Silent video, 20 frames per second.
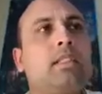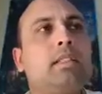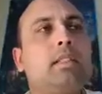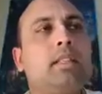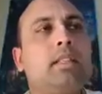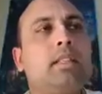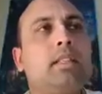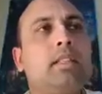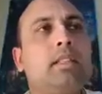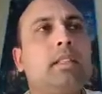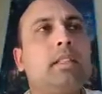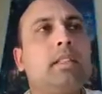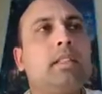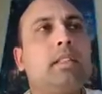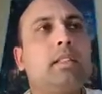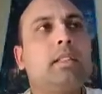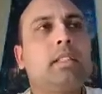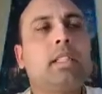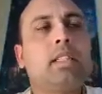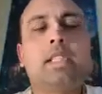And then
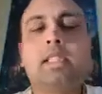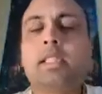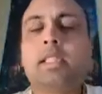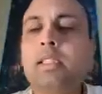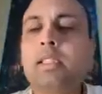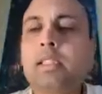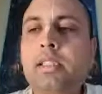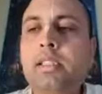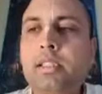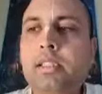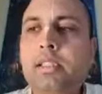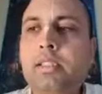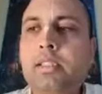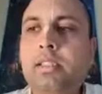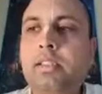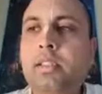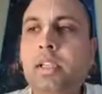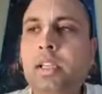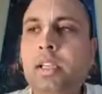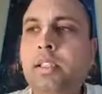laziness,
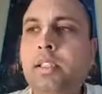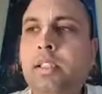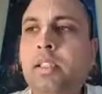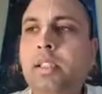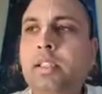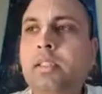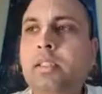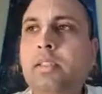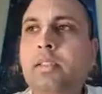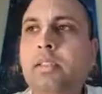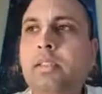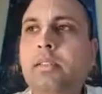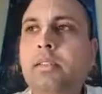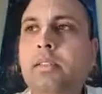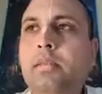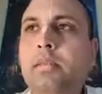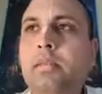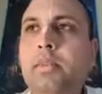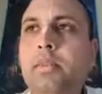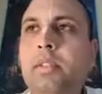jadya,
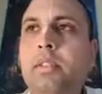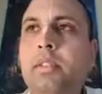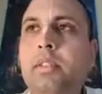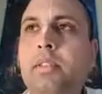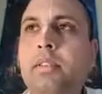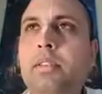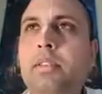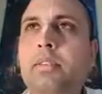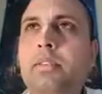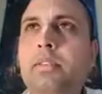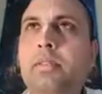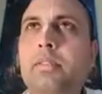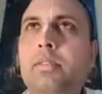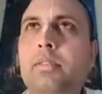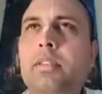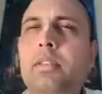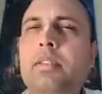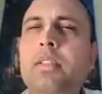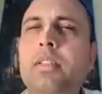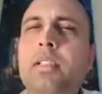means
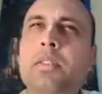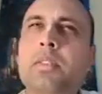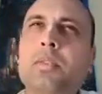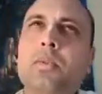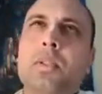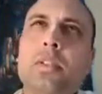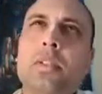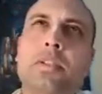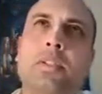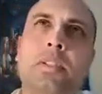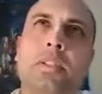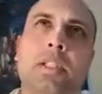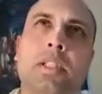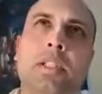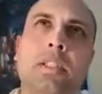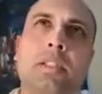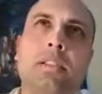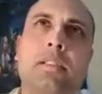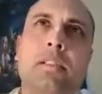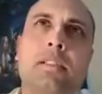I don't want to
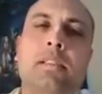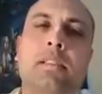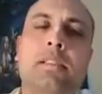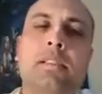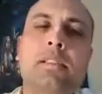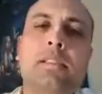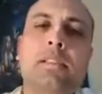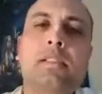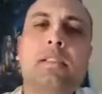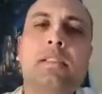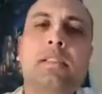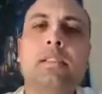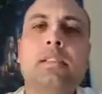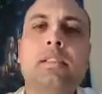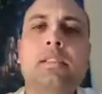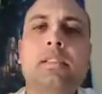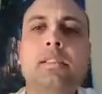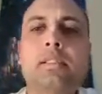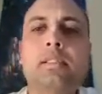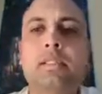chant,
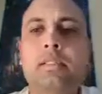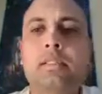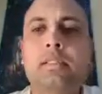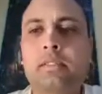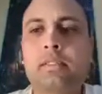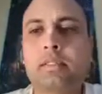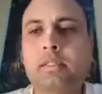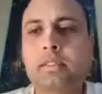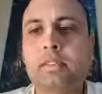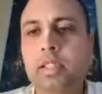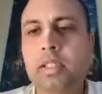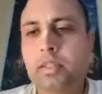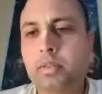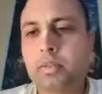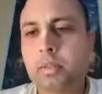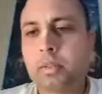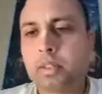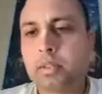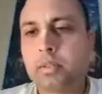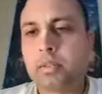I don't
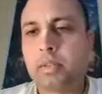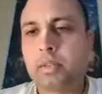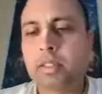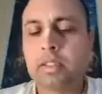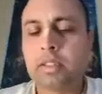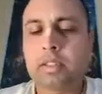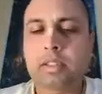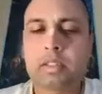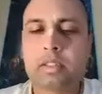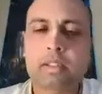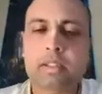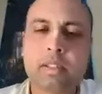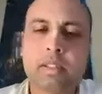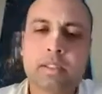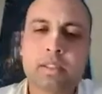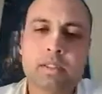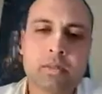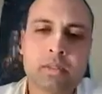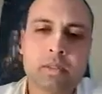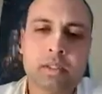want to do kirtan, I
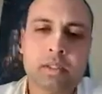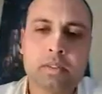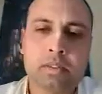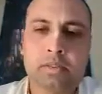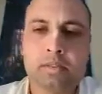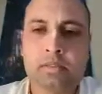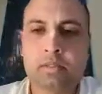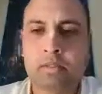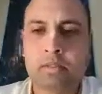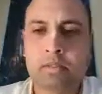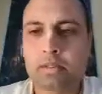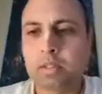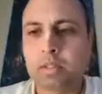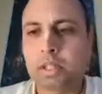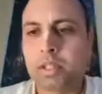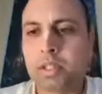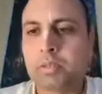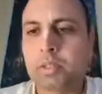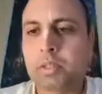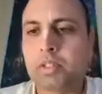don't want to
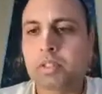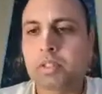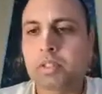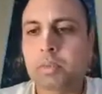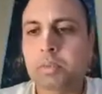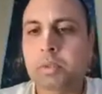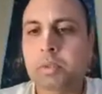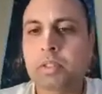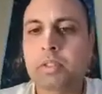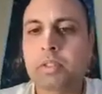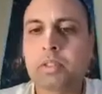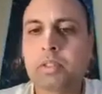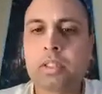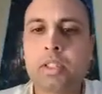chant my japa.